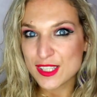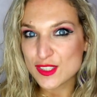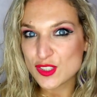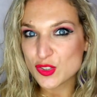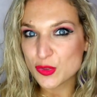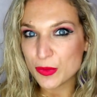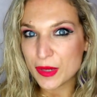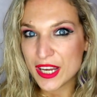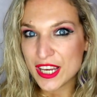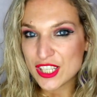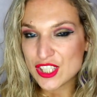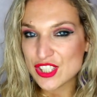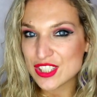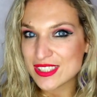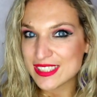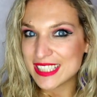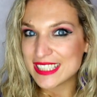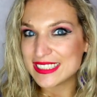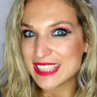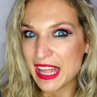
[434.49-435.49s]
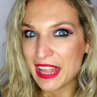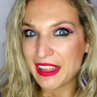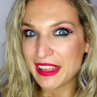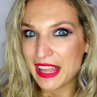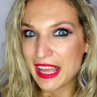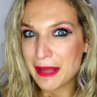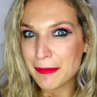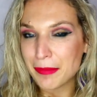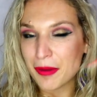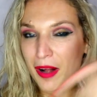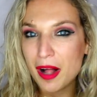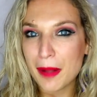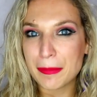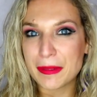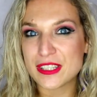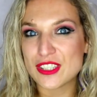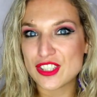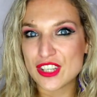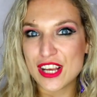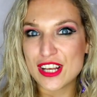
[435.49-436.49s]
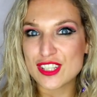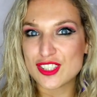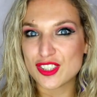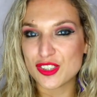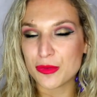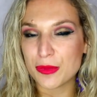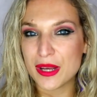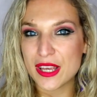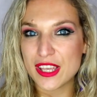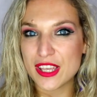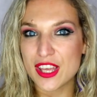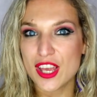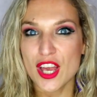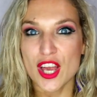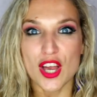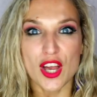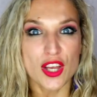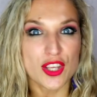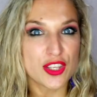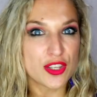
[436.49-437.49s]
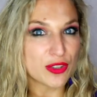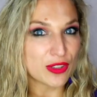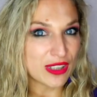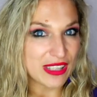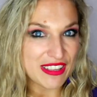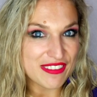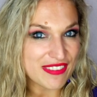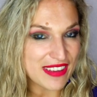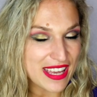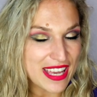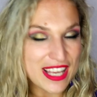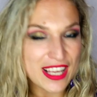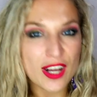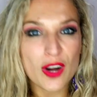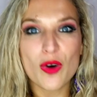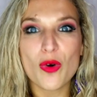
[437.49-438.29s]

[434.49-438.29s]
switch, see that light bulb and change the way you're living?